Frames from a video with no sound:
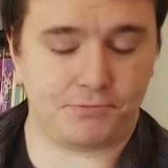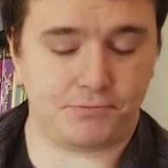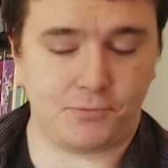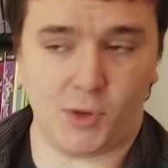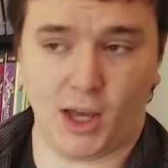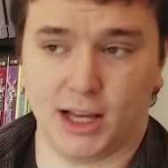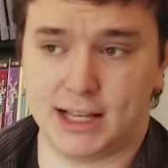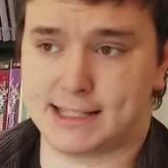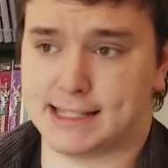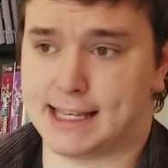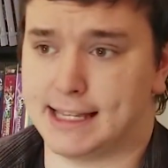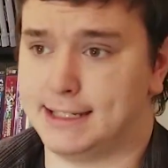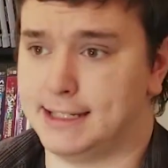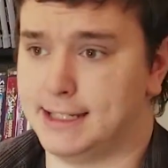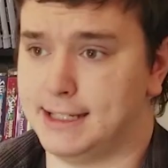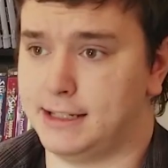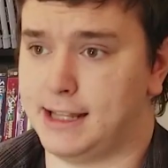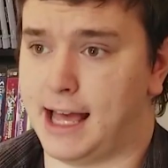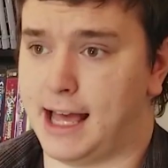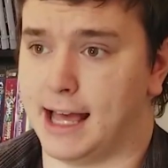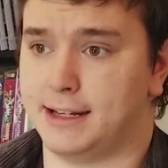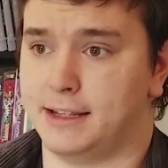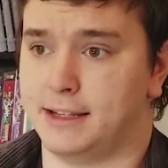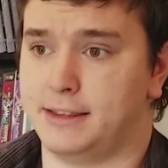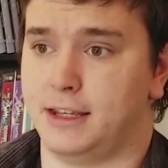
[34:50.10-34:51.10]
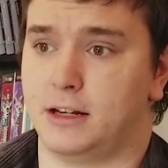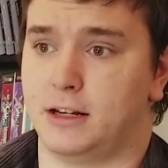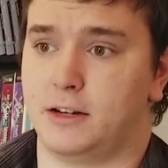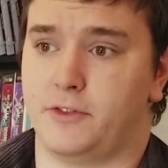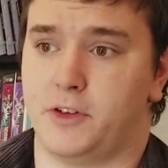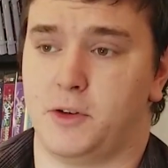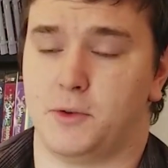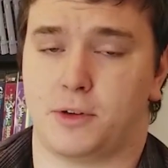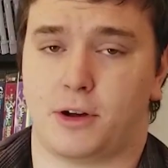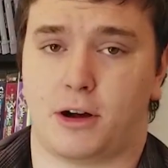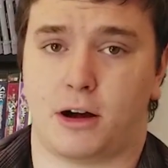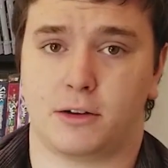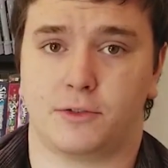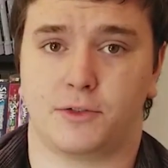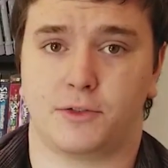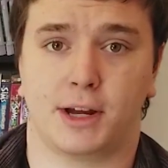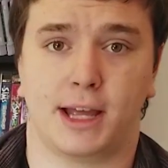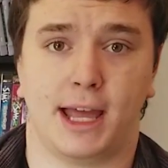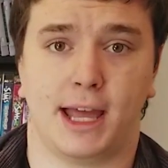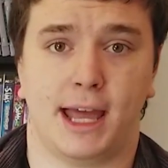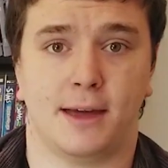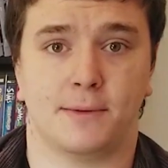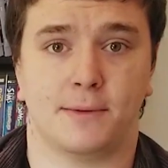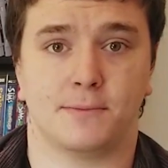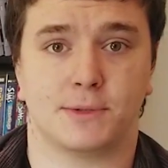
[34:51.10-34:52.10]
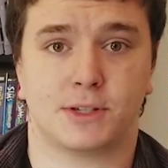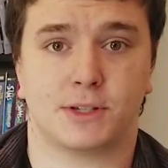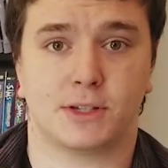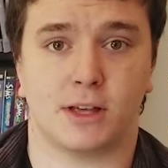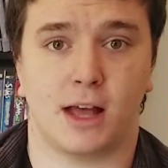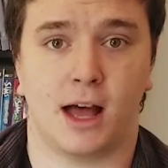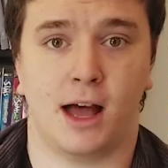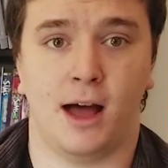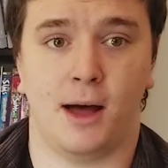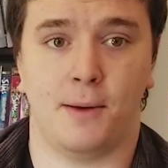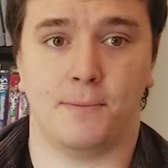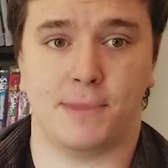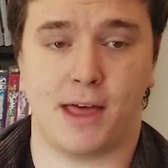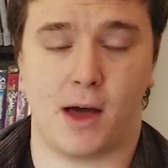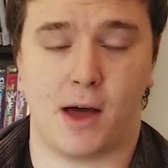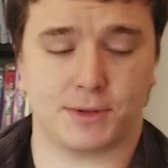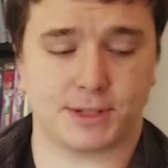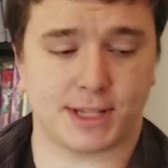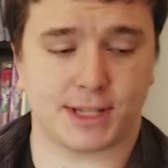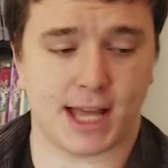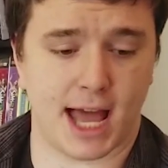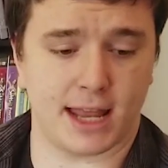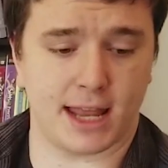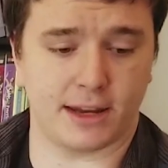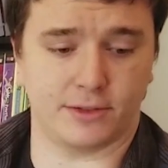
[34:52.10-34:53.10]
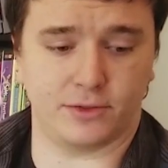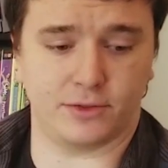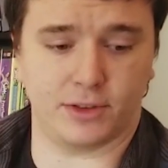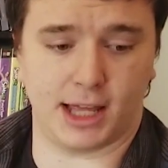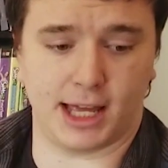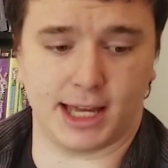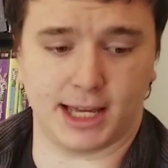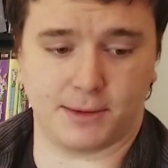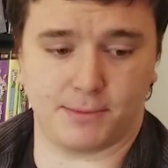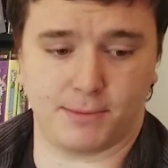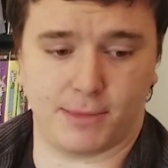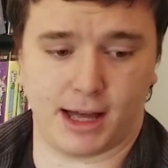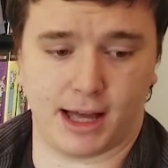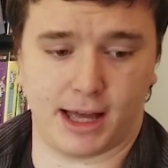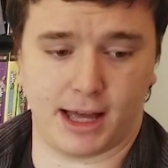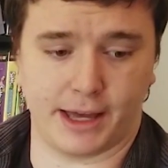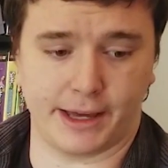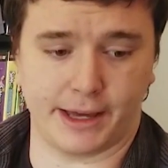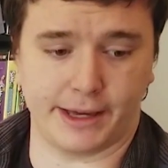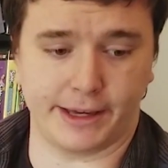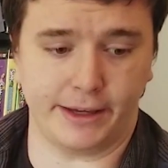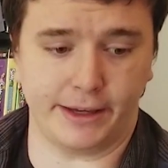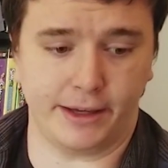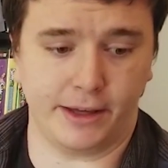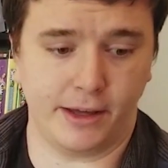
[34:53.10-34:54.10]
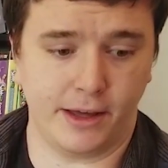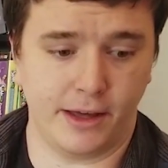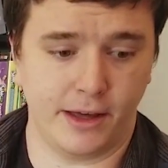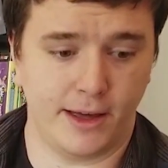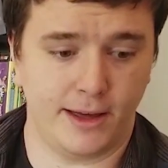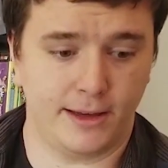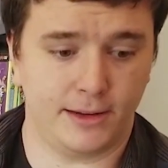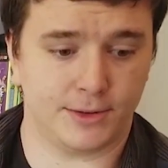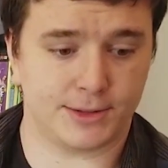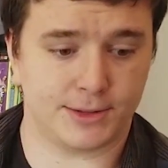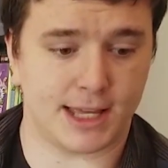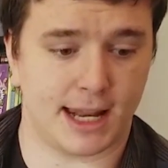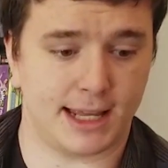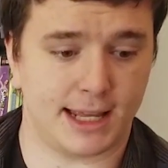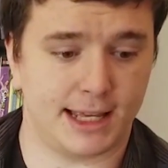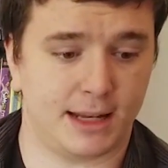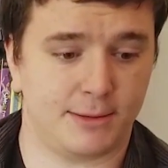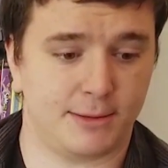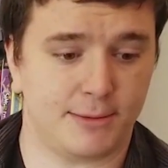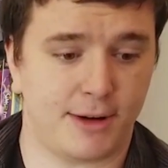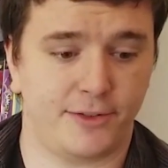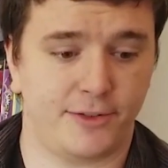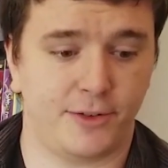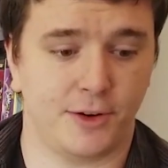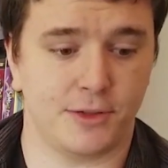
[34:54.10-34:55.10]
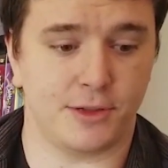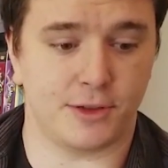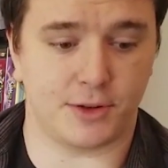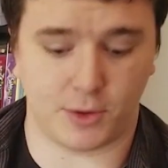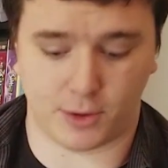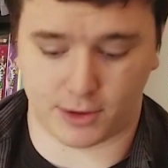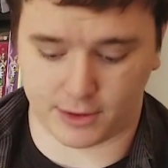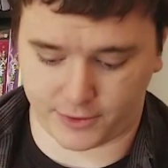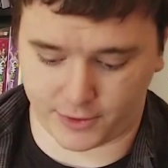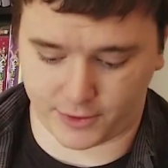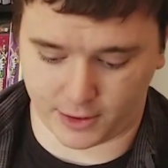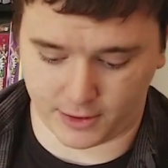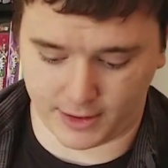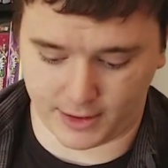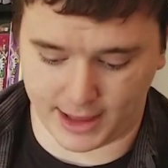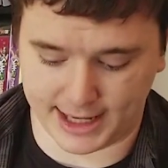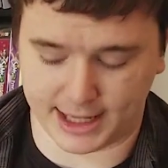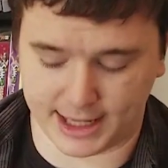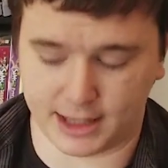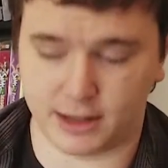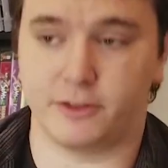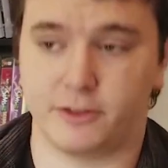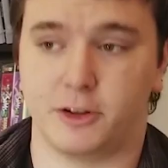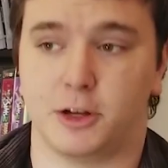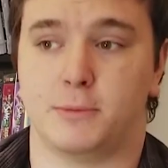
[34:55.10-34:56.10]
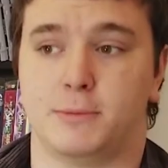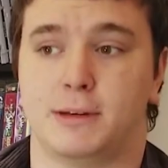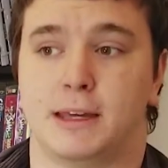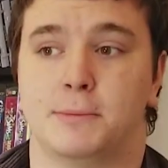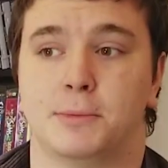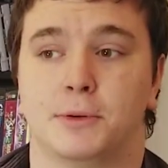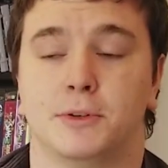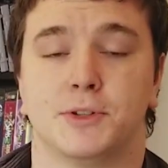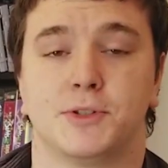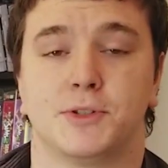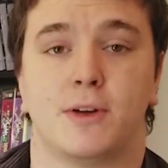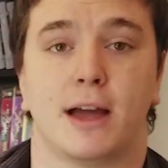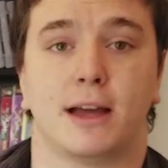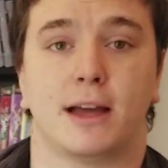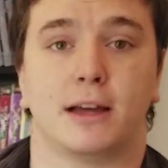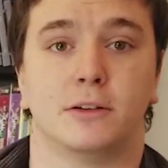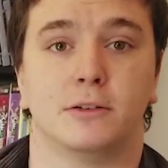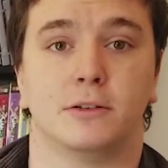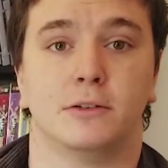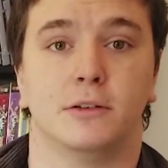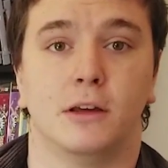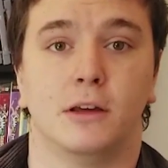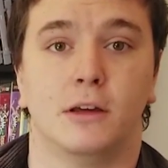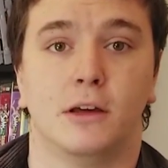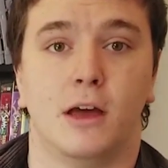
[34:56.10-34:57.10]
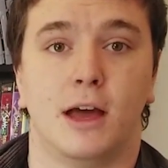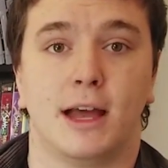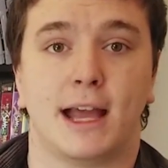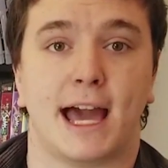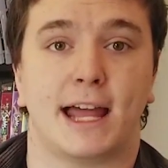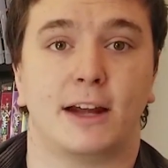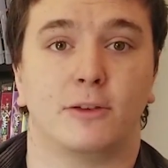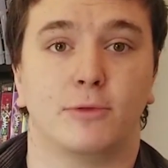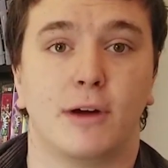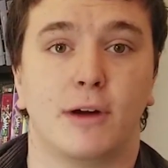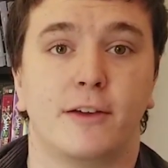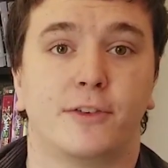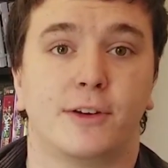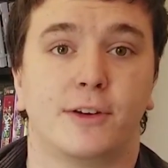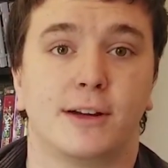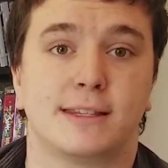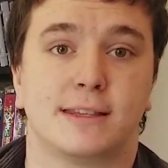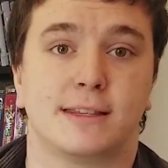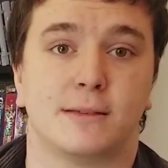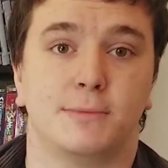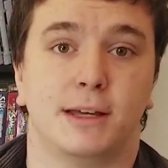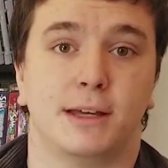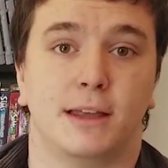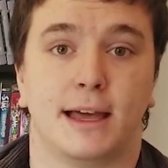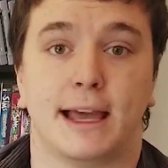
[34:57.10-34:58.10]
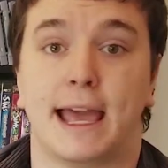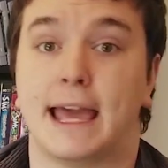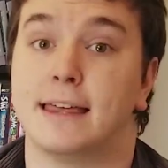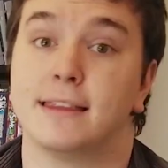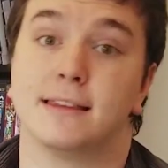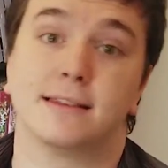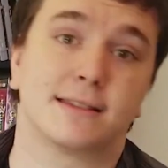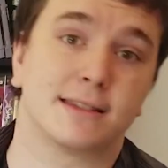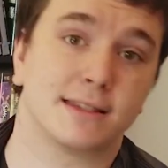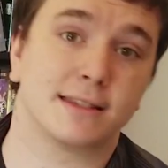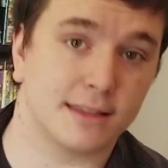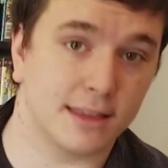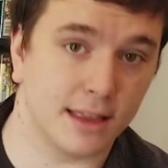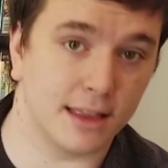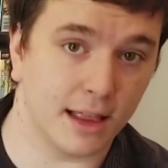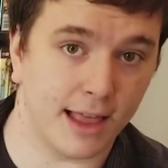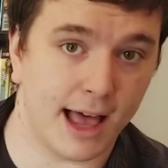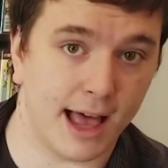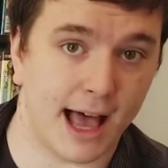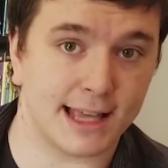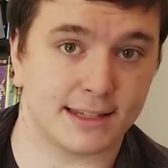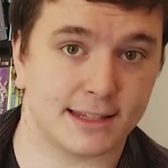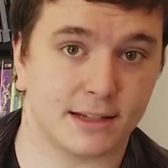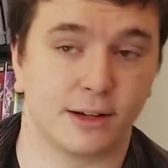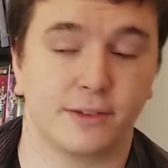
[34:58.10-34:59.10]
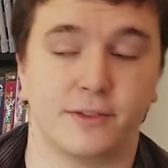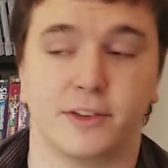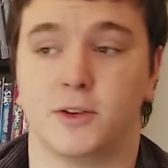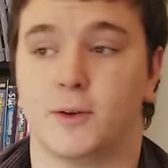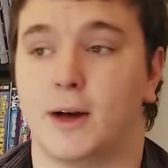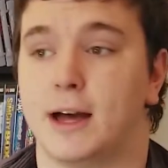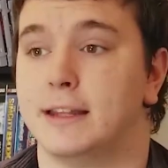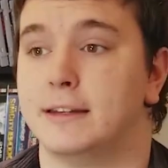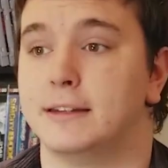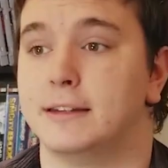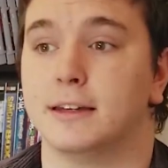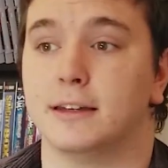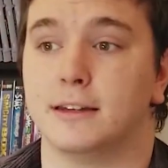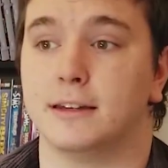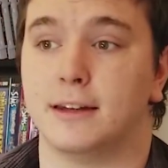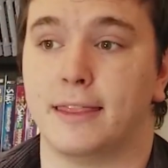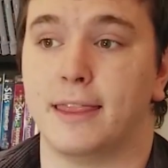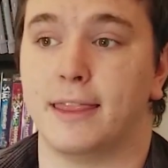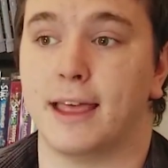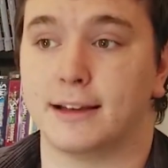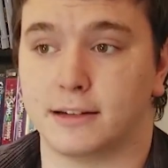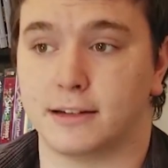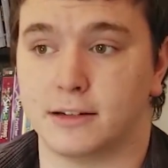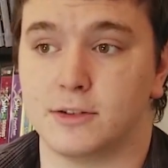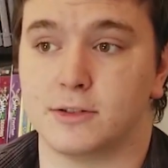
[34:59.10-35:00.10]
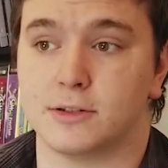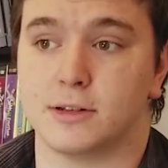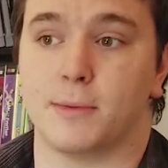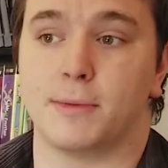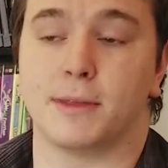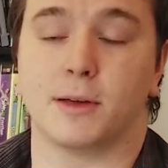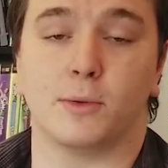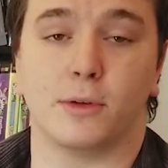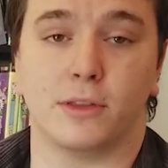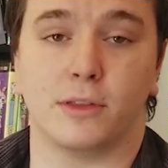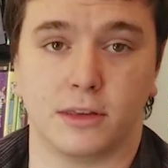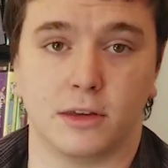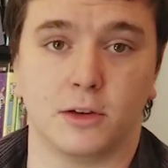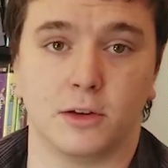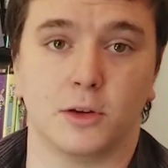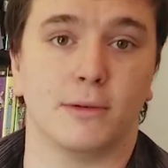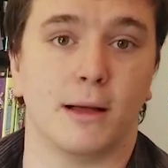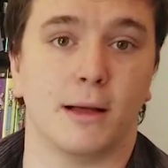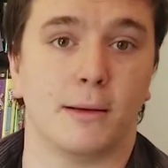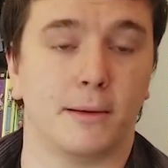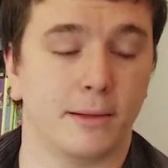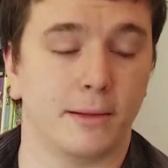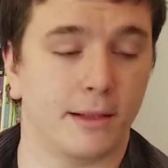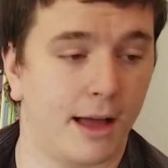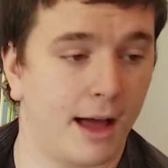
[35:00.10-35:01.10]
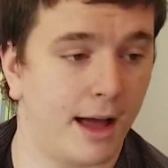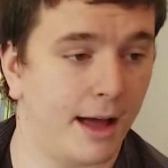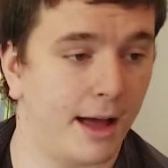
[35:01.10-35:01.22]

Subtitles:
I did the interview with Hard for Games. That was kind of like getting my foot in the door for like interviewing people, so I could kind of reference and be like, hey, this is the last interview I did. I'd like to do something with you, blah, blah,